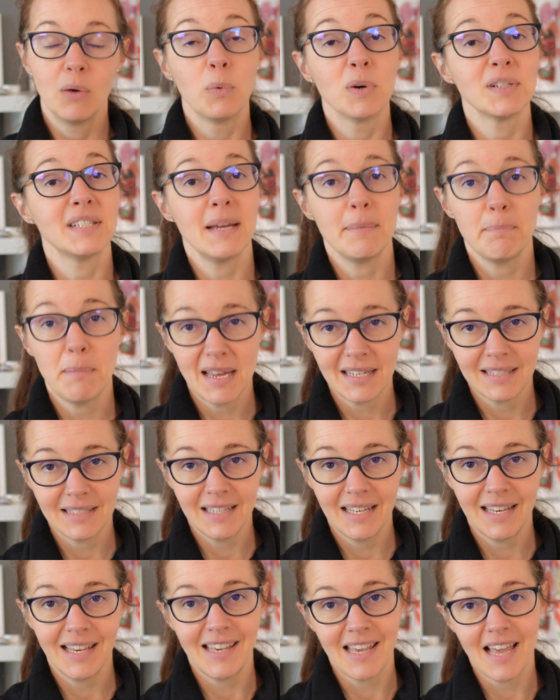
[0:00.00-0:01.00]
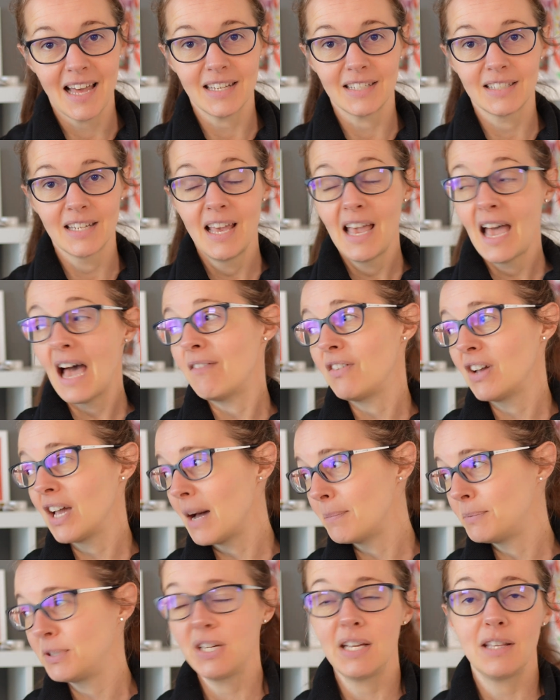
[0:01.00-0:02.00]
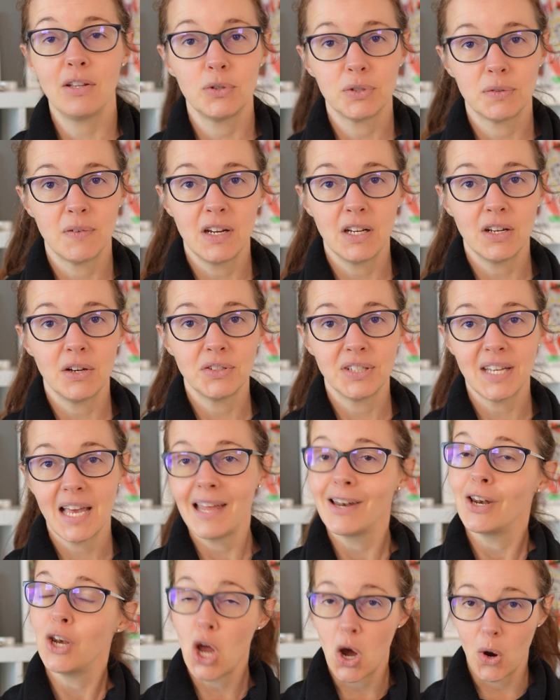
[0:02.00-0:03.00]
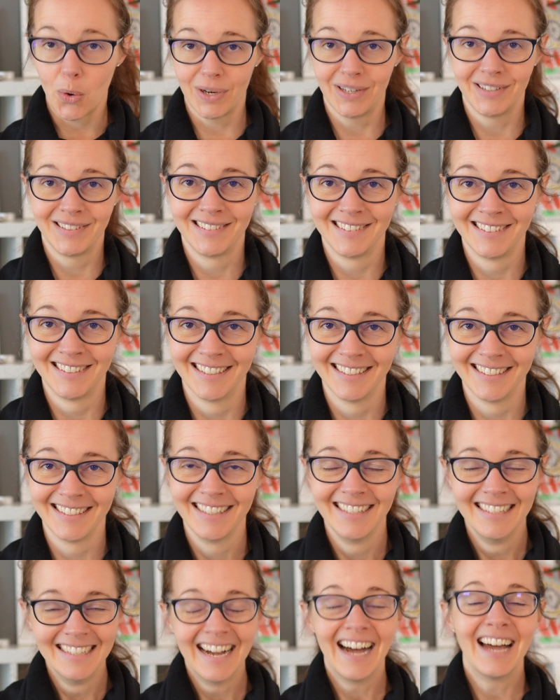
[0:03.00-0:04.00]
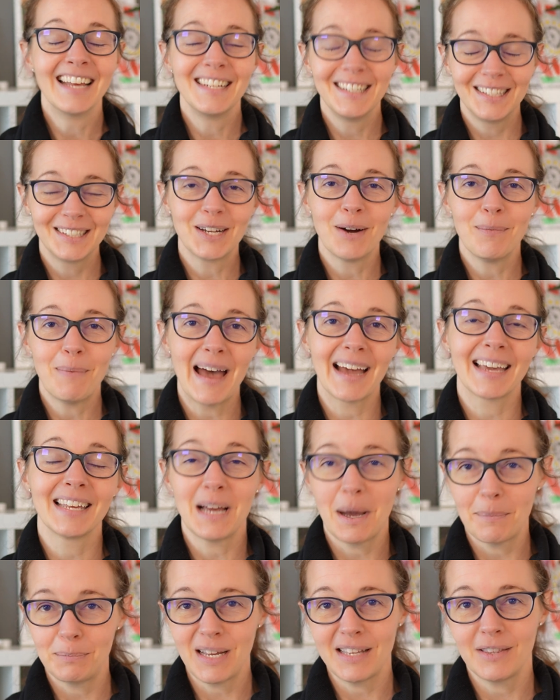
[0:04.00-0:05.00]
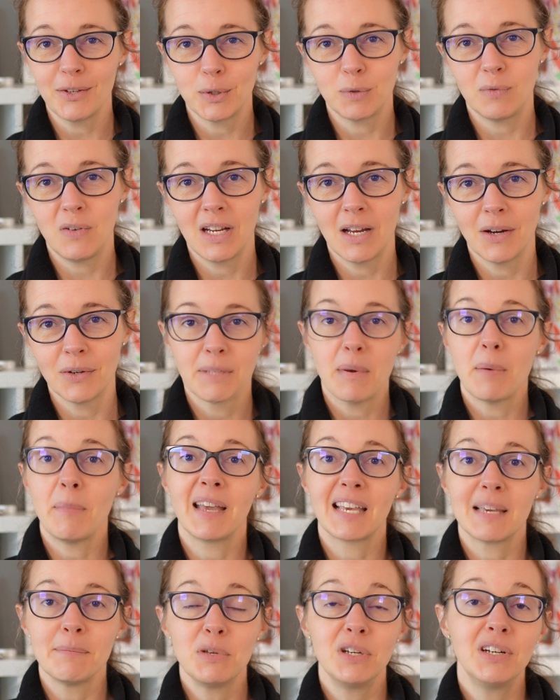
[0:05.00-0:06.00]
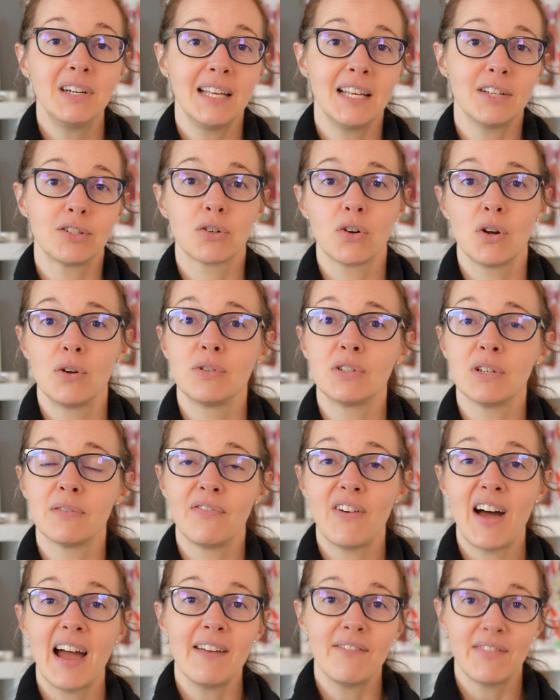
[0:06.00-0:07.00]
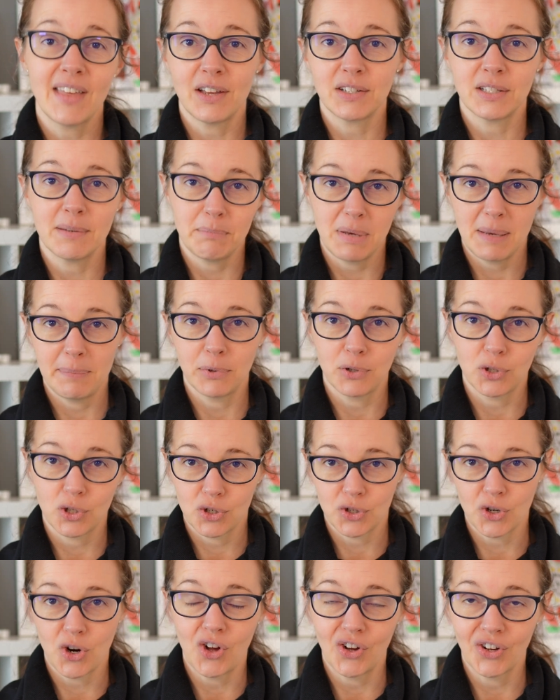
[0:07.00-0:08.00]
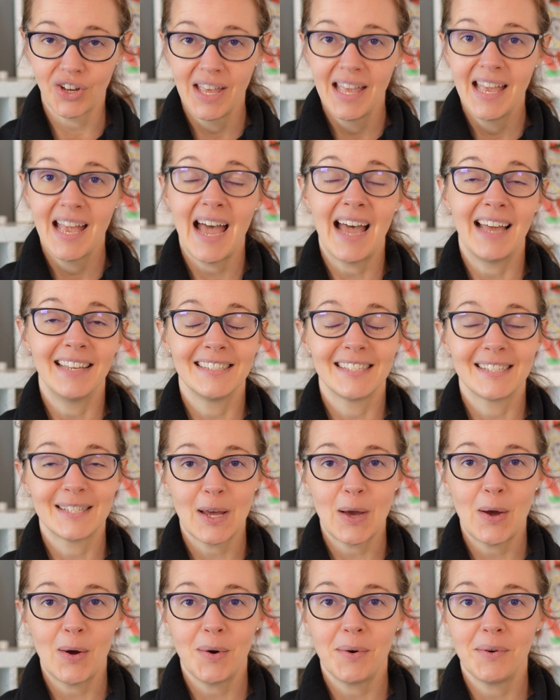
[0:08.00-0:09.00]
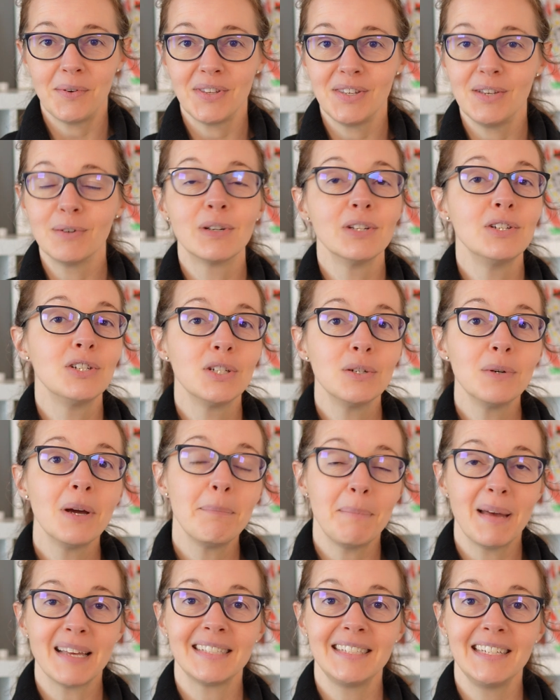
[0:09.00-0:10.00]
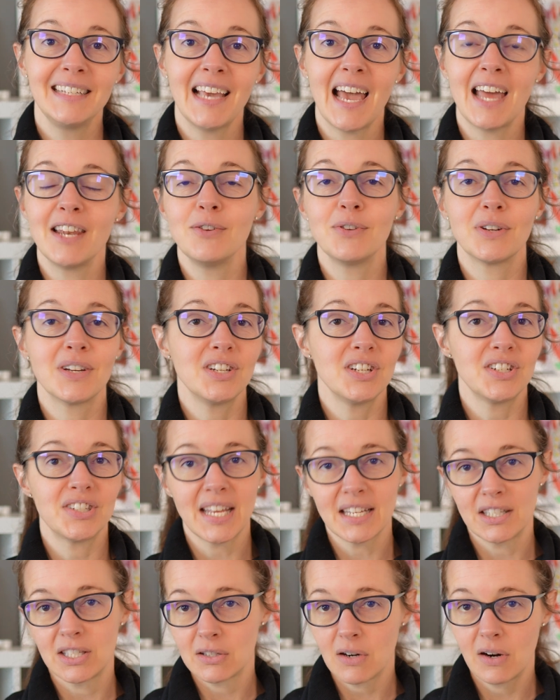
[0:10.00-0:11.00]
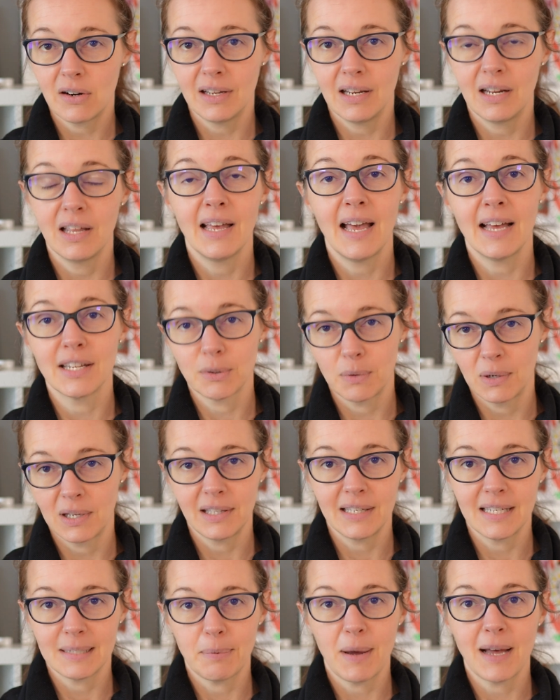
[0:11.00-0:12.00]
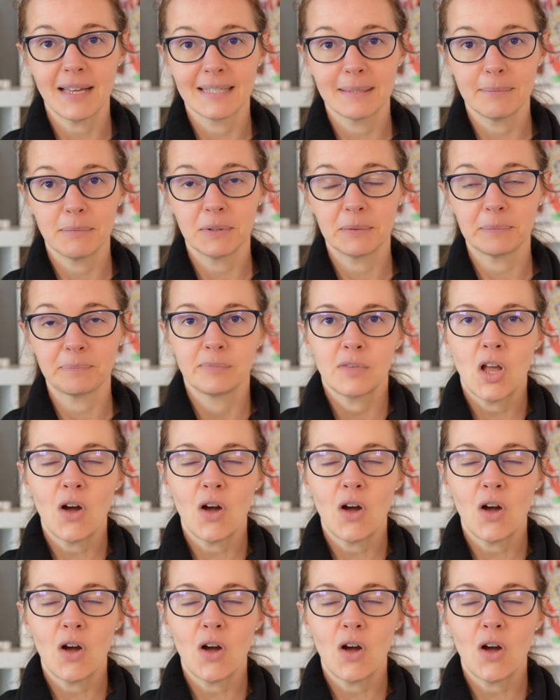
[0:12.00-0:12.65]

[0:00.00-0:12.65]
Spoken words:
Was it messy? Yes. Have I updated those videos yet? No. I need to go back and update those videos. But my community has grown to 5,000 people strong. And so you can do it messy and you can just get started as quickly as possible.